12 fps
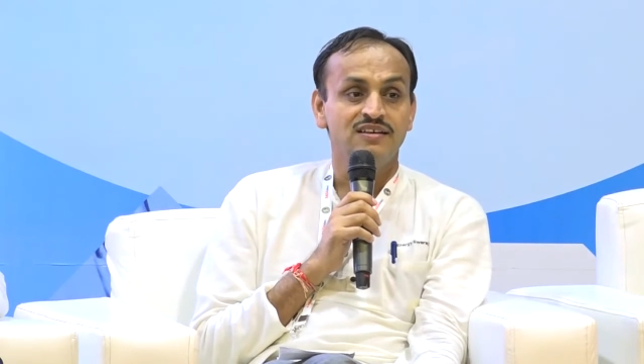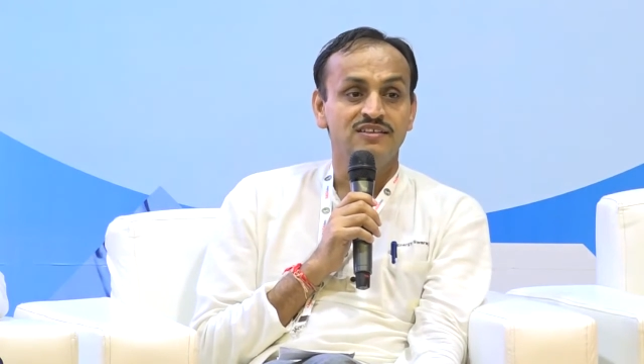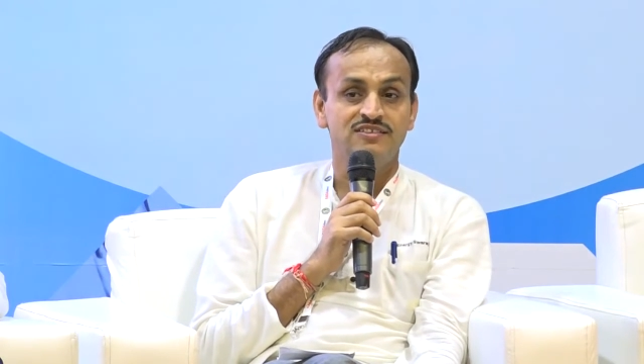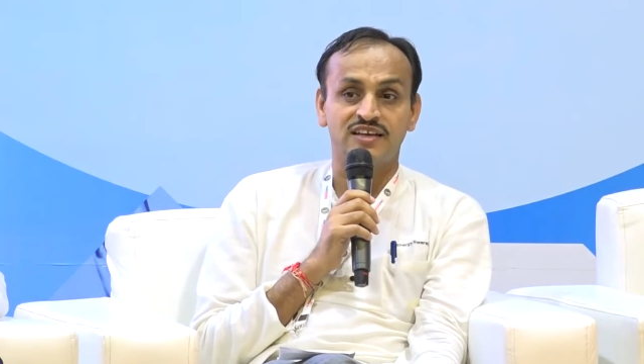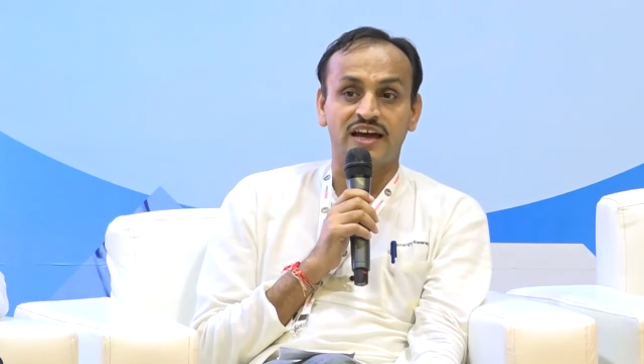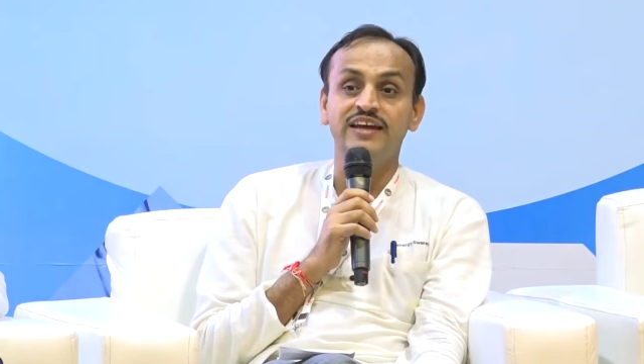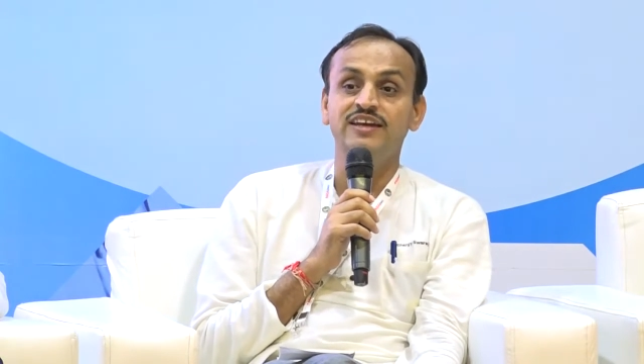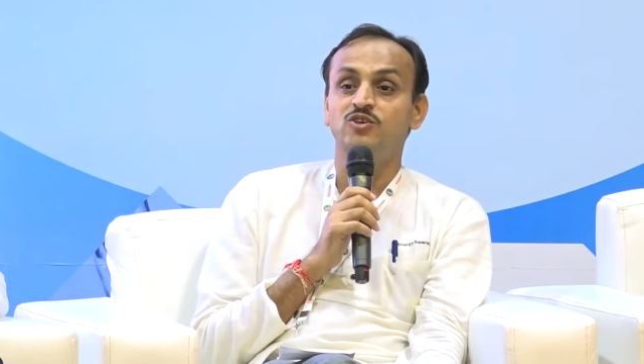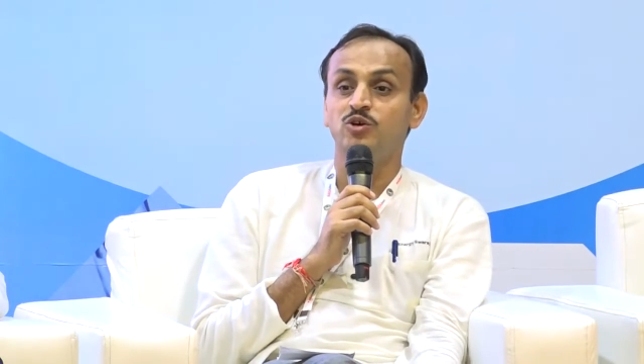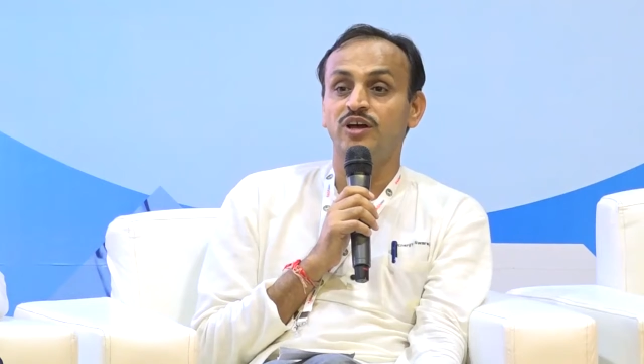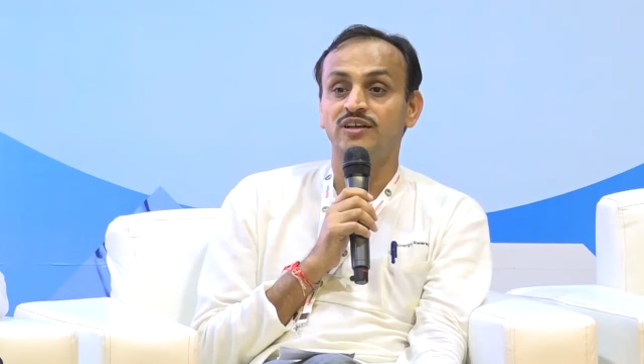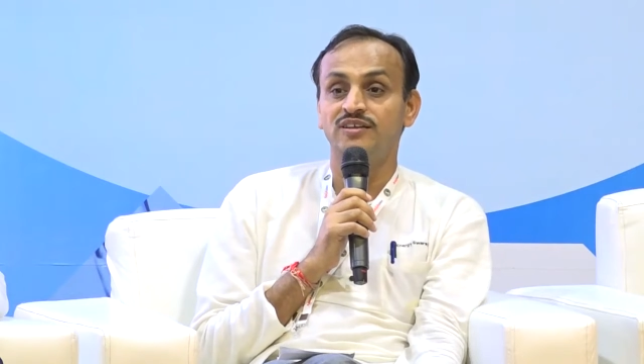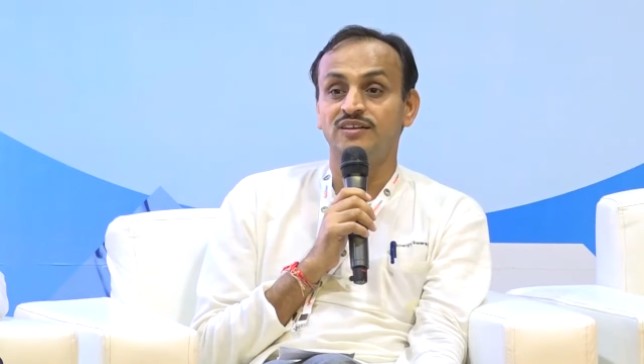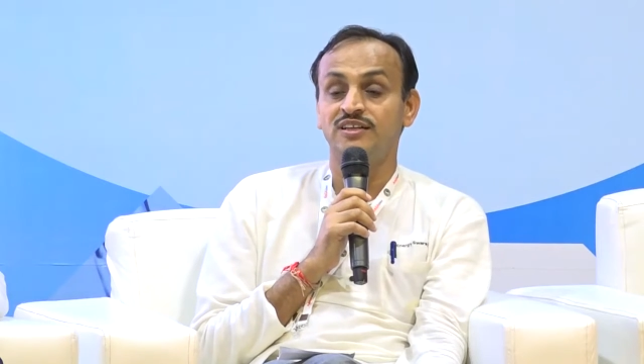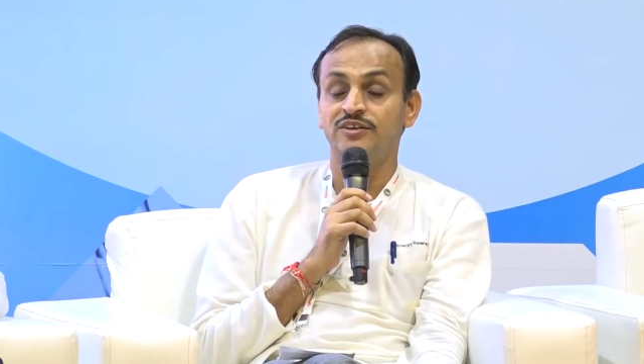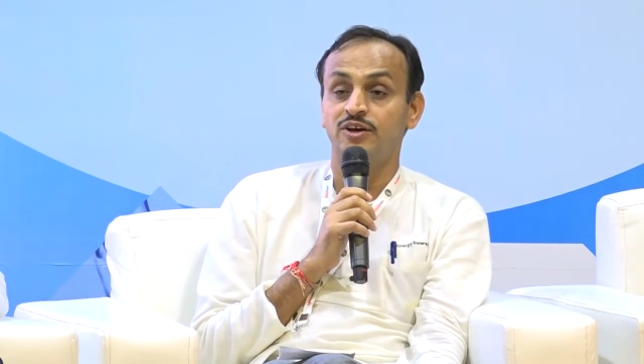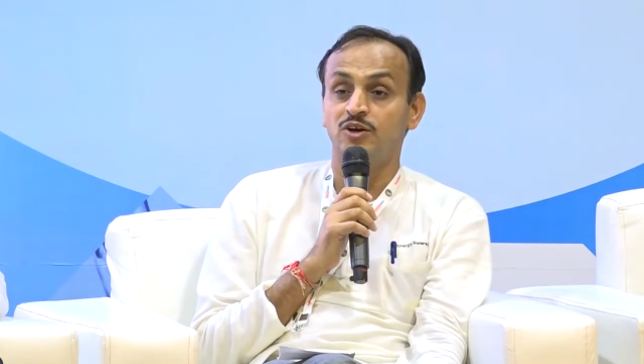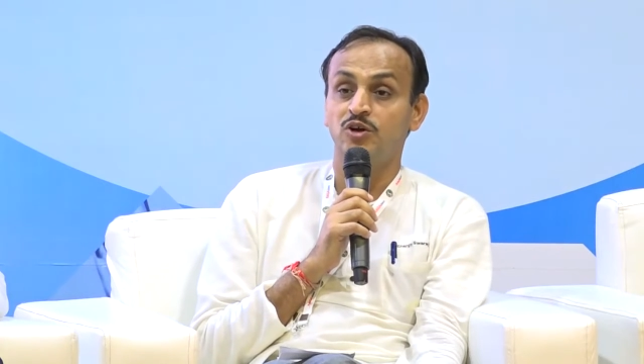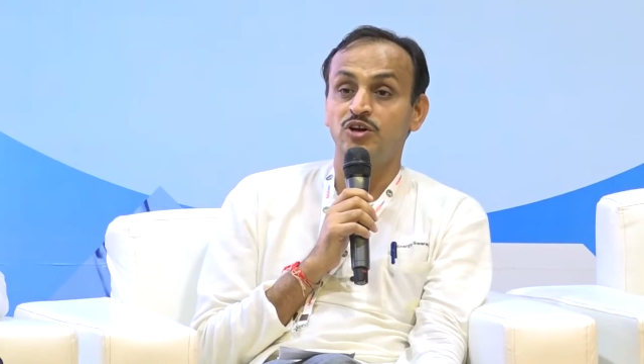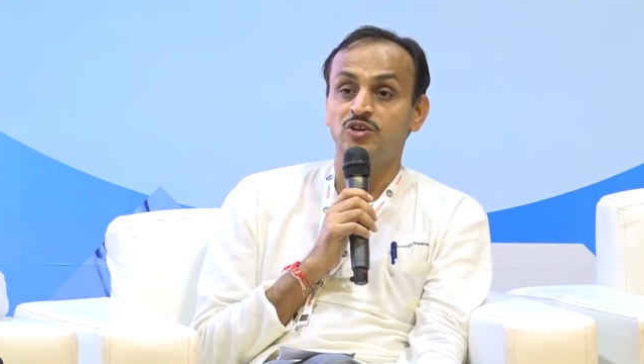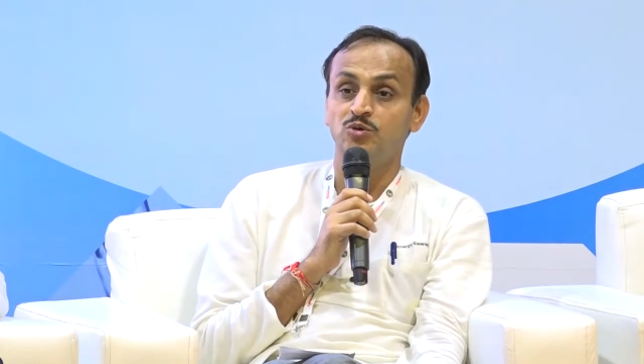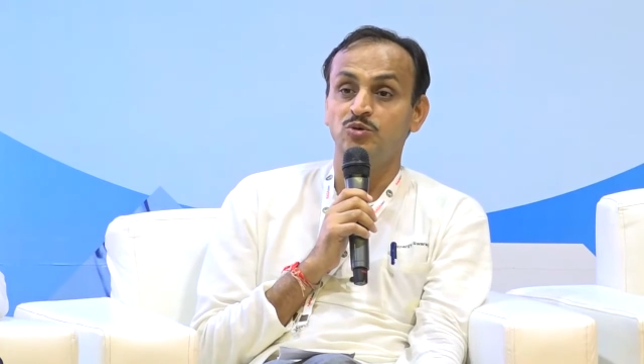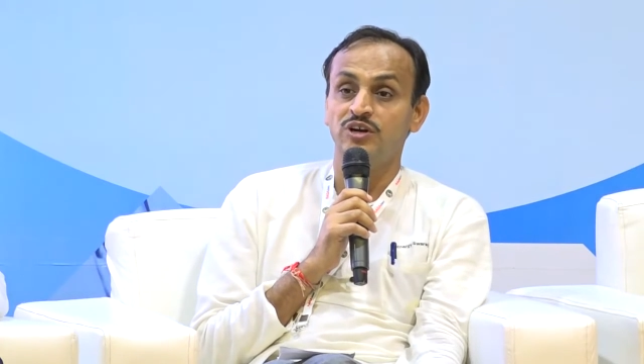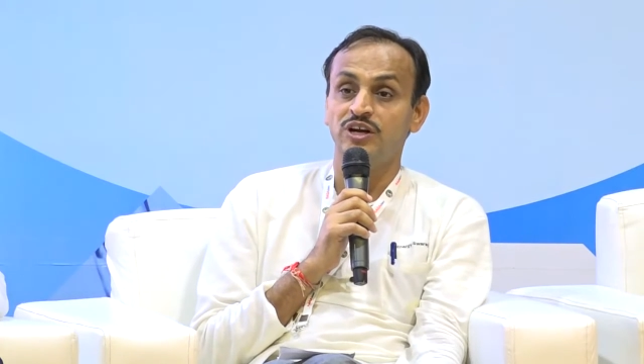signed together that we are going
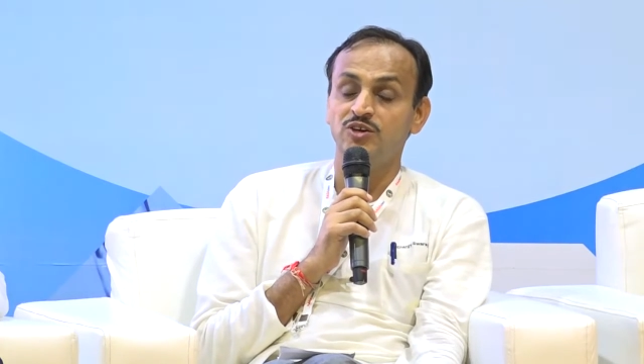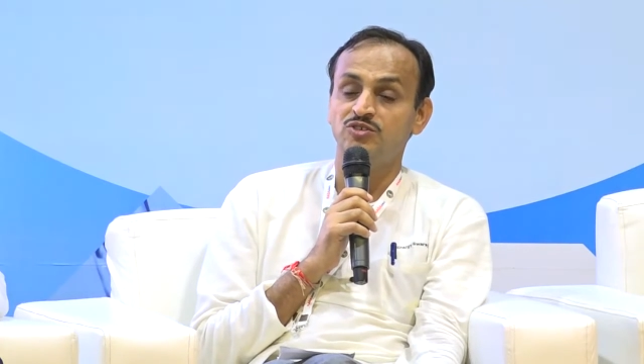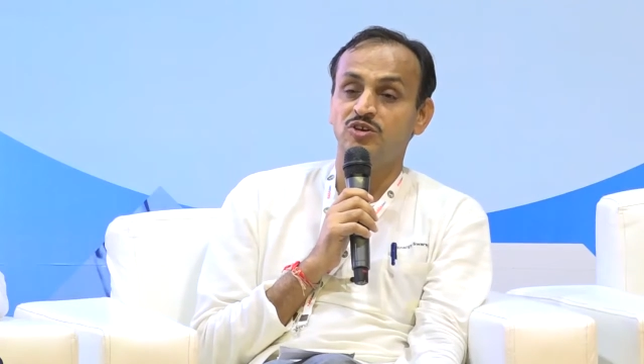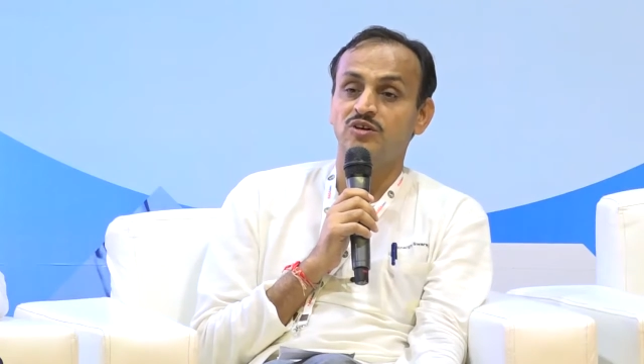to reduce